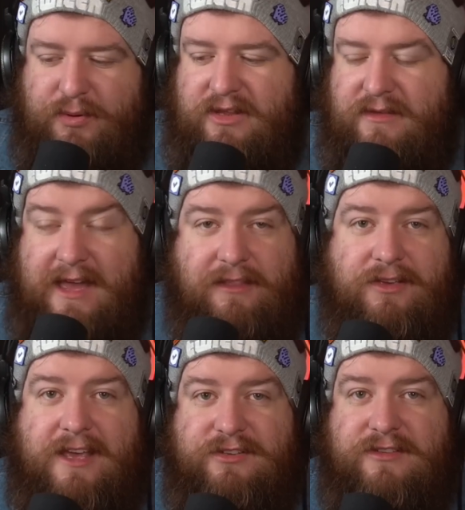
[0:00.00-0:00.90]
put you in that
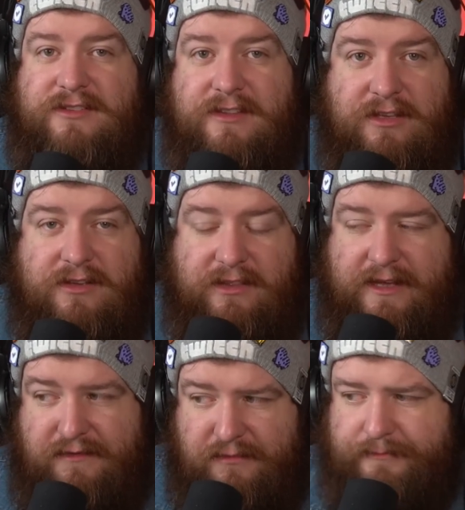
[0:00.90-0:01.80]
location so that you can
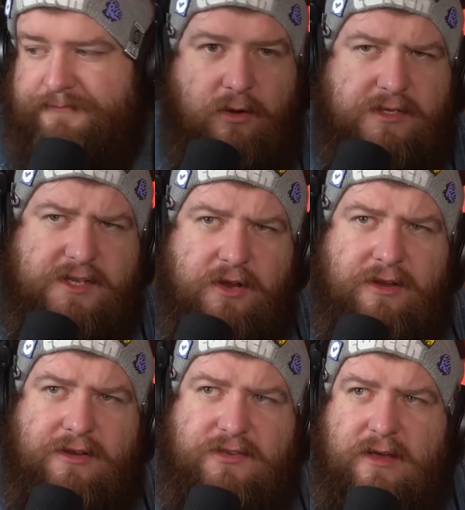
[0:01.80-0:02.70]
leave. It
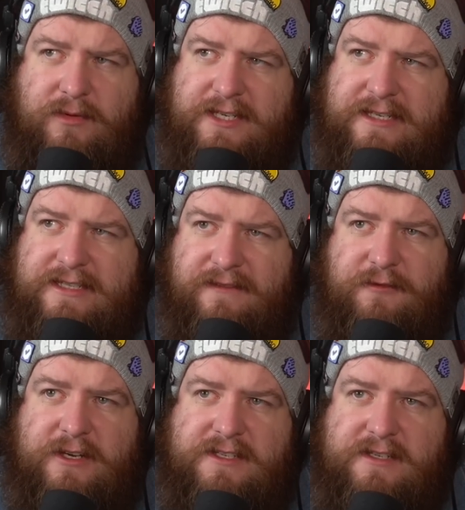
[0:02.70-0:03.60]
also, there was a
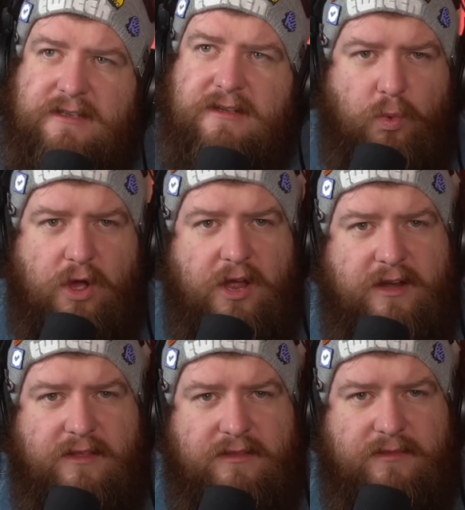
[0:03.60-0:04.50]
different
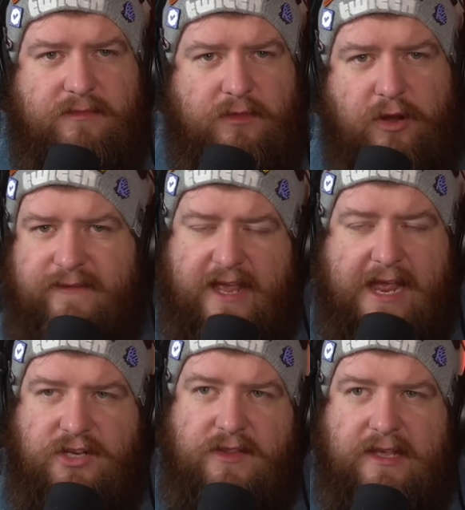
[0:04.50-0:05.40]
word
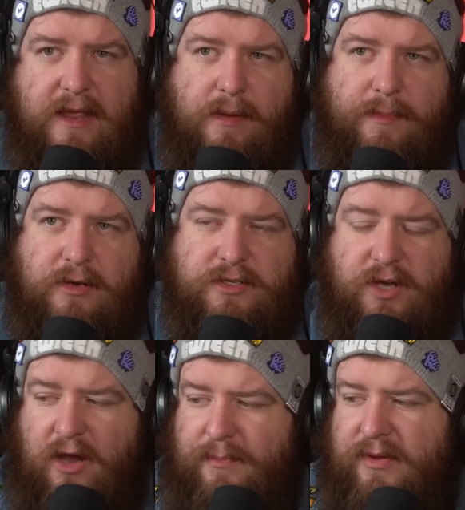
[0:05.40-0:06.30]
notification that came up on
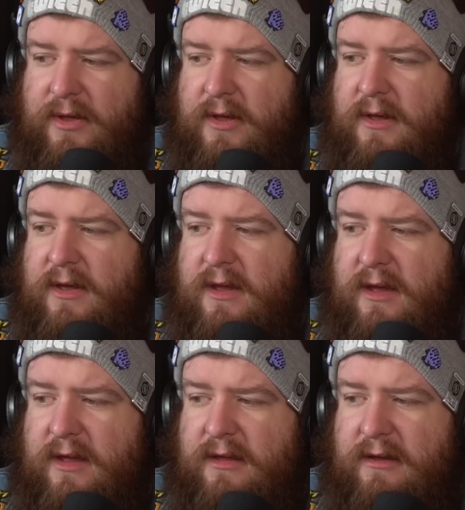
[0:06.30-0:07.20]
top.
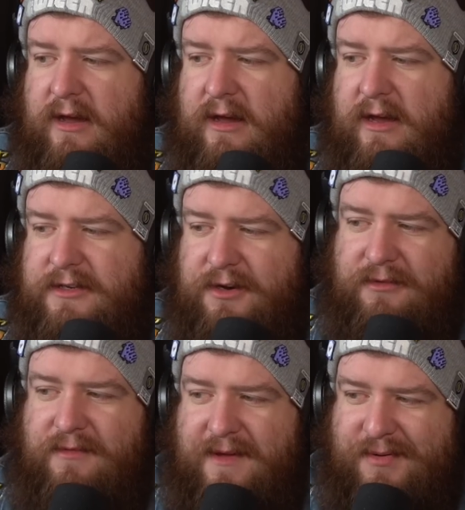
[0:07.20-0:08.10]
I
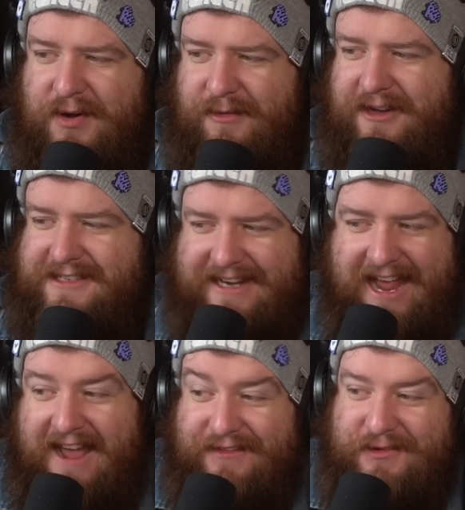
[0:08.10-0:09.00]
don't remember what it was, and I
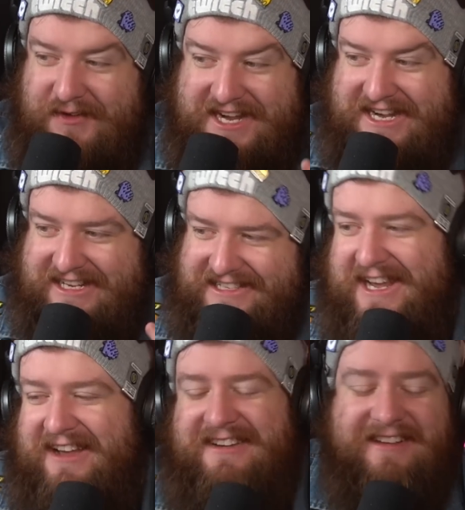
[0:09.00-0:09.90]
haven't written it
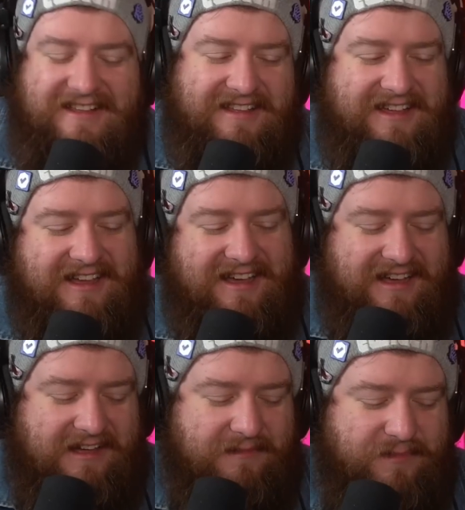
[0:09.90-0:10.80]
down.
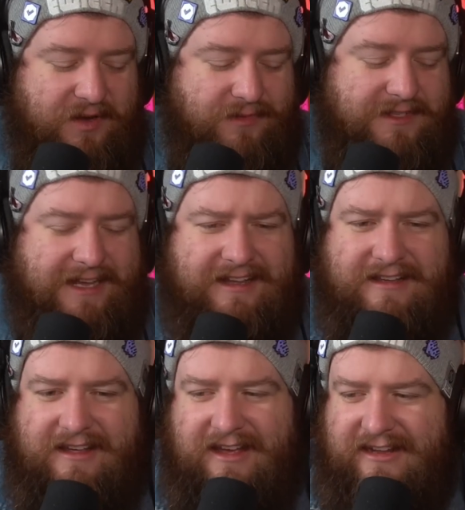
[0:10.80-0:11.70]
But it was
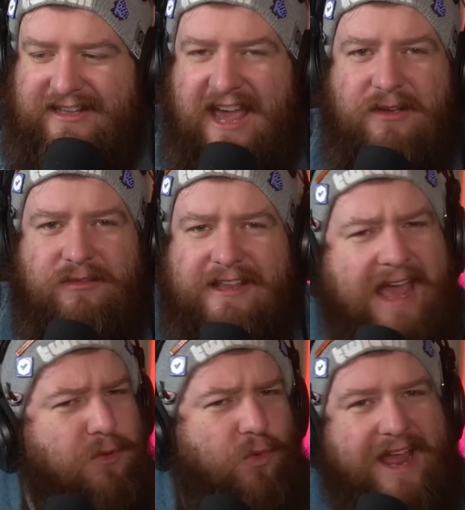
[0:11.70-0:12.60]
like
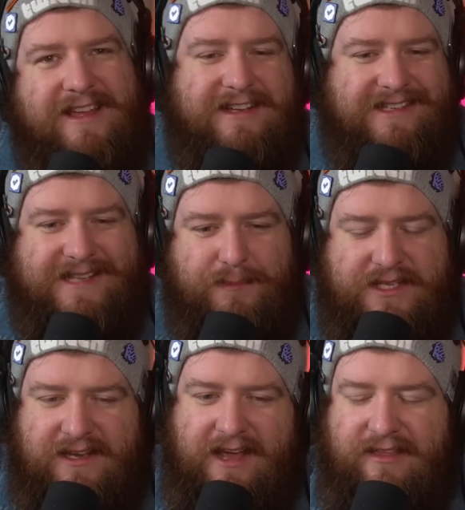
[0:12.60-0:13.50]
gateway
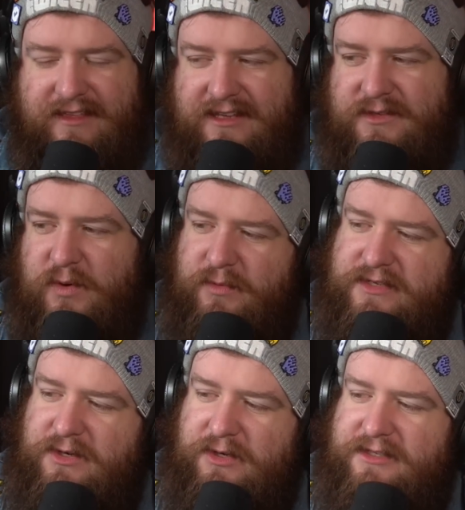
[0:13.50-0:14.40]
accepted, I think is what it
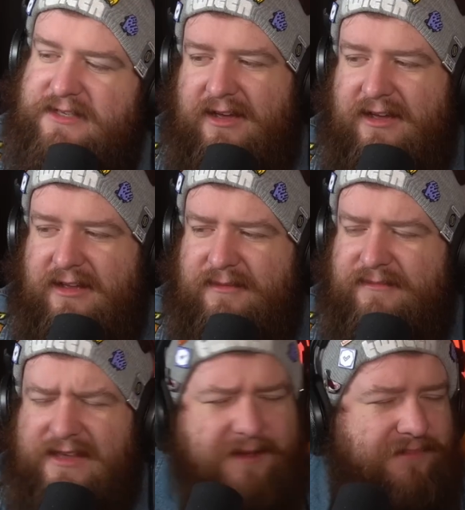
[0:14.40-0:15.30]
was called.
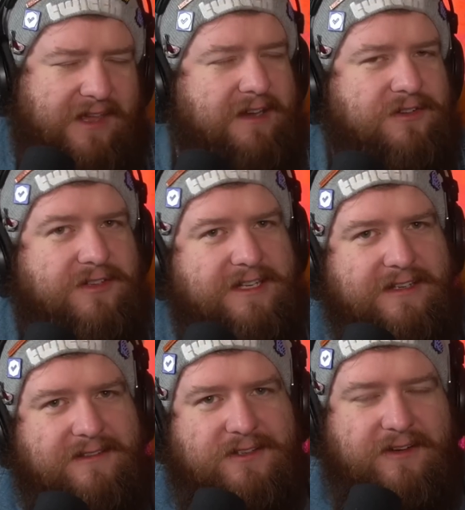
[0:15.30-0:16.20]
Yeah, an
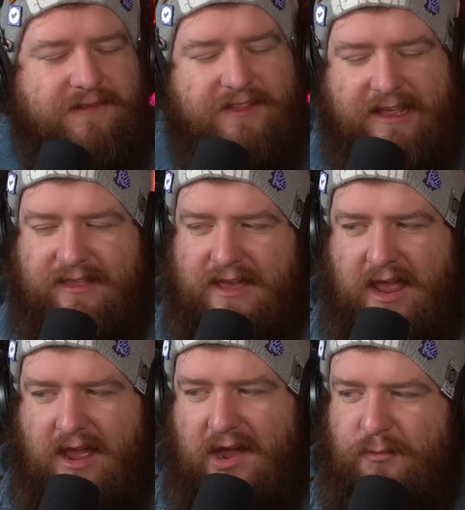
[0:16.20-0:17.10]
interesting sort of thing
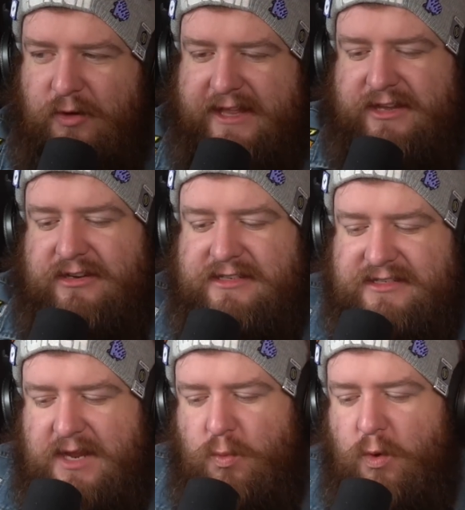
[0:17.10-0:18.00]
there. I'm really curious to
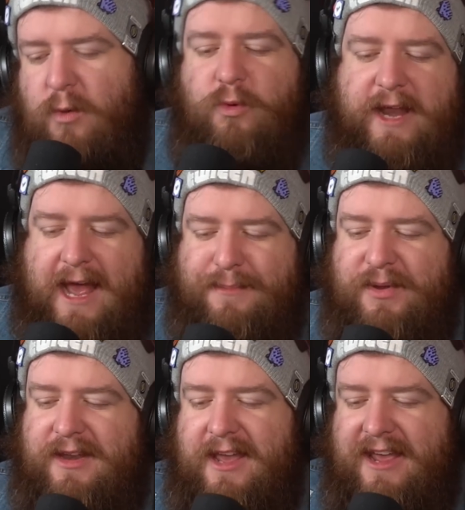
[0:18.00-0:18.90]
see what would
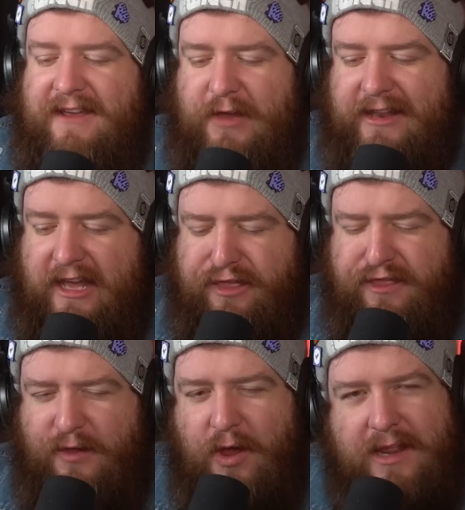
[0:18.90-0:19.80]
happen if you had like
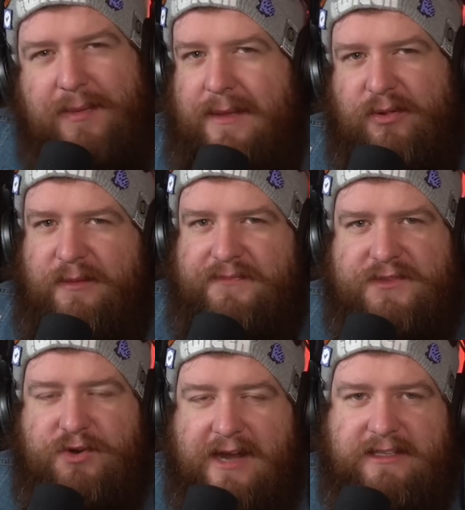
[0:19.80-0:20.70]
30 people
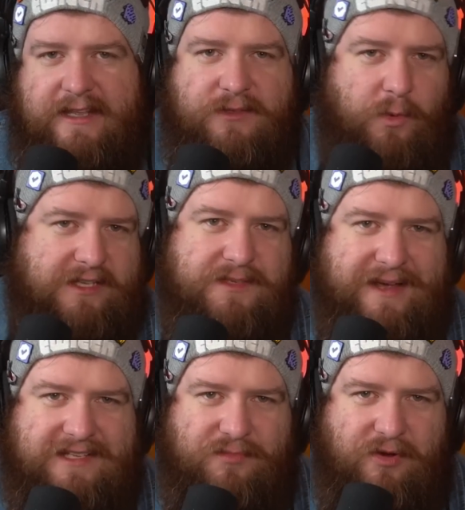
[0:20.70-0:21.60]
trying to leave the one
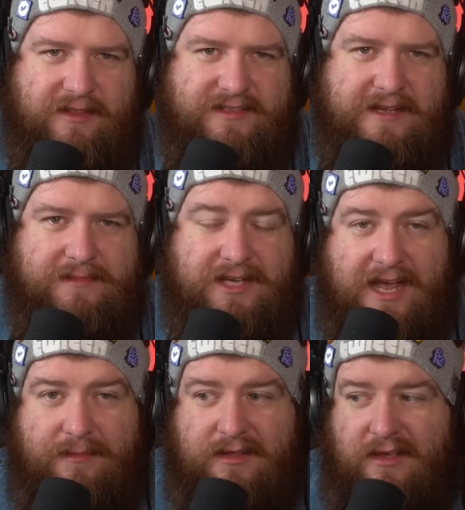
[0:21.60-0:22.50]
spaceport at the same
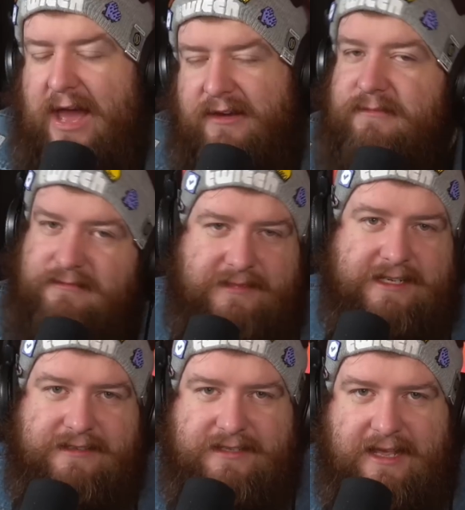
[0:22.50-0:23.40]
time, but
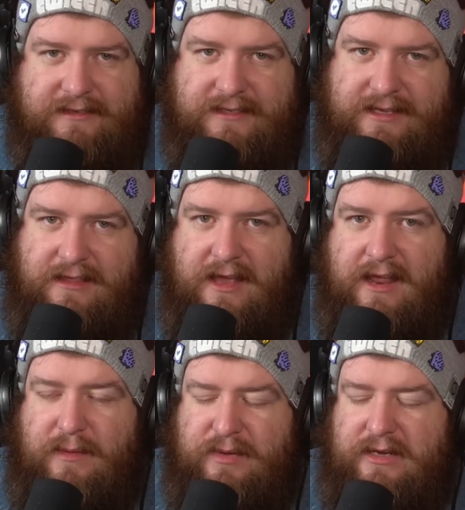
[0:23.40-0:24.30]
didn't get to see that
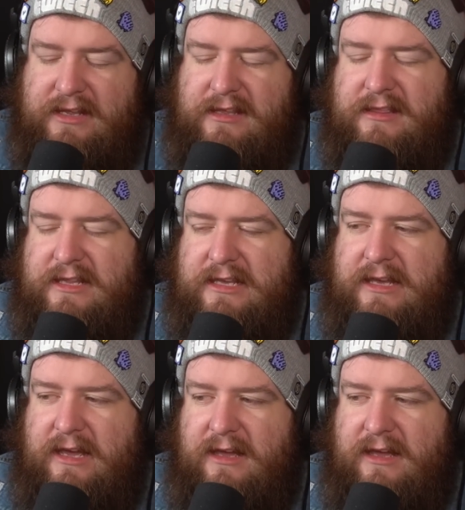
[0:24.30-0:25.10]
happen in the